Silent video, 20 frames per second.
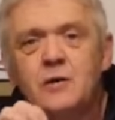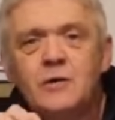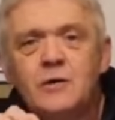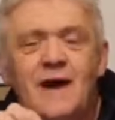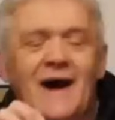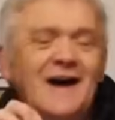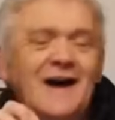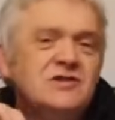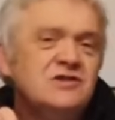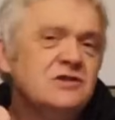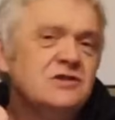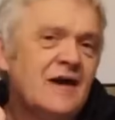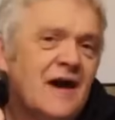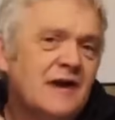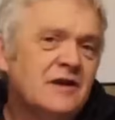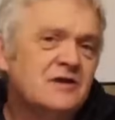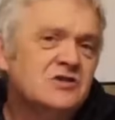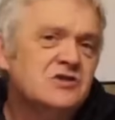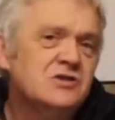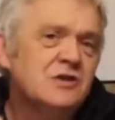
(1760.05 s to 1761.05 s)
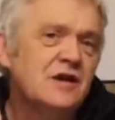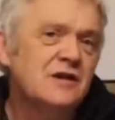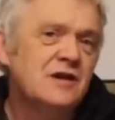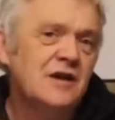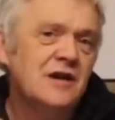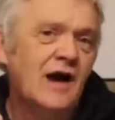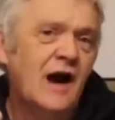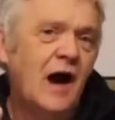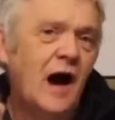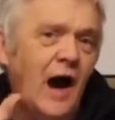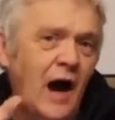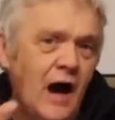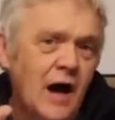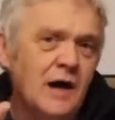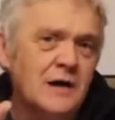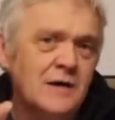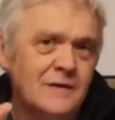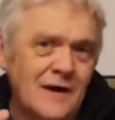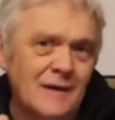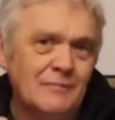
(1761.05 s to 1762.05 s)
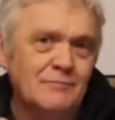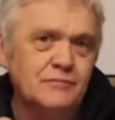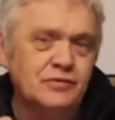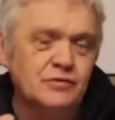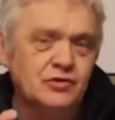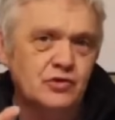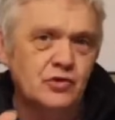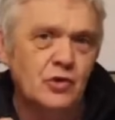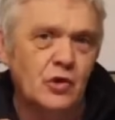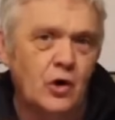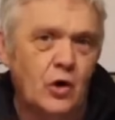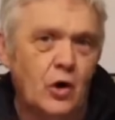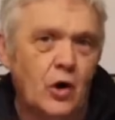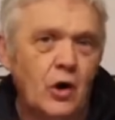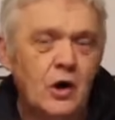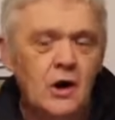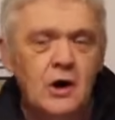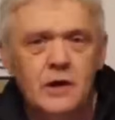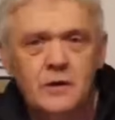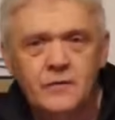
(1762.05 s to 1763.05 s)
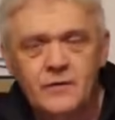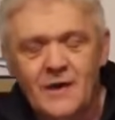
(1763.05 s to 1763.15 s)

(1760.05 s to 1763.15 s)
we actually had a slightly higher amp draw.